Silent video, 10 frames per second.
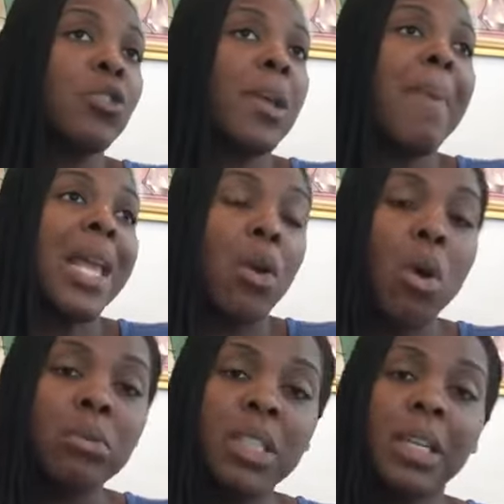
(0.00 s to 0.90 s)
You can make your
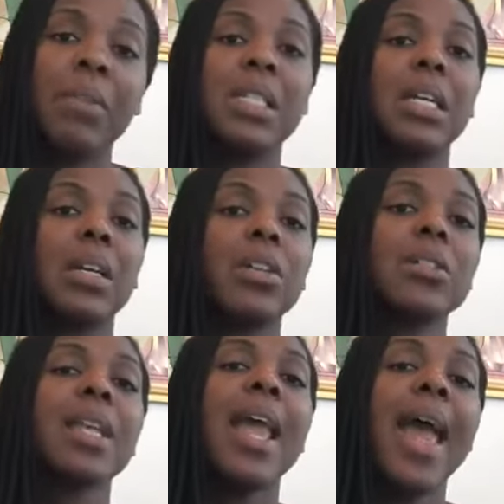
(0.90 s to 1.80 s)
own TV
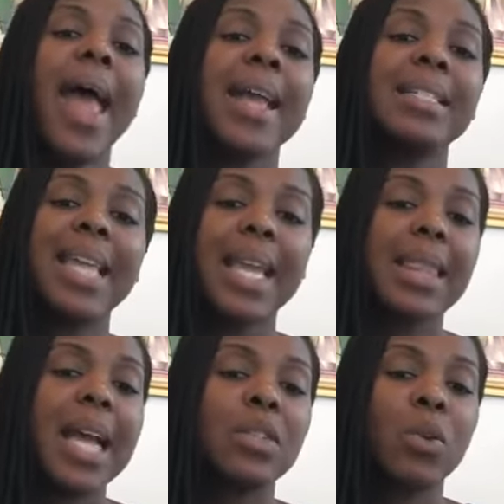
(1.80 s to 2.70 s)
dinners and take
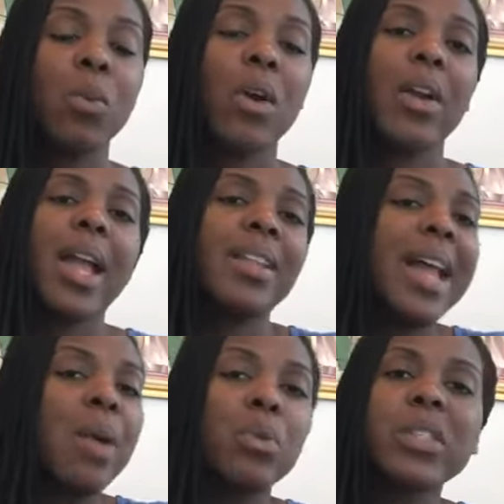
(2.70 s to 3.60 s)
that to work, and
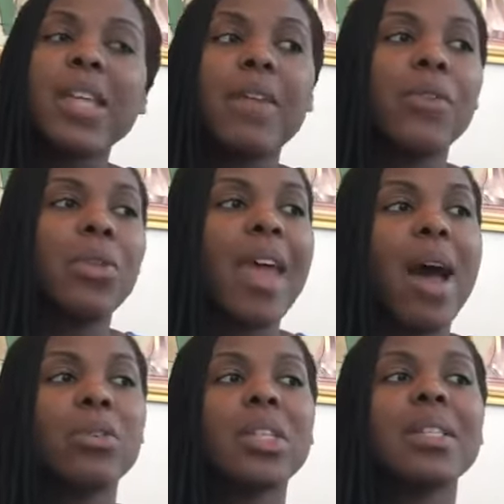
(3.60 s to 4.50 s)
that will save you
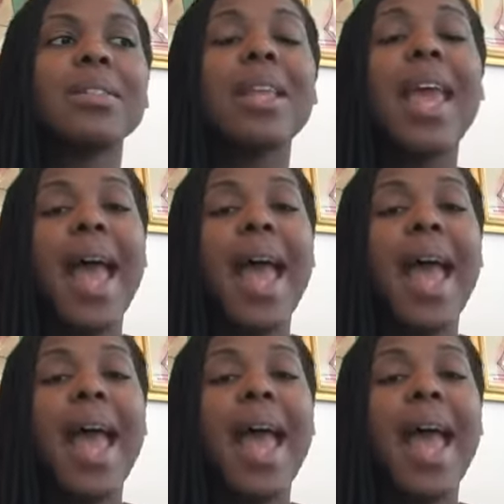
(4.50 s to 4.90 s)
thousands.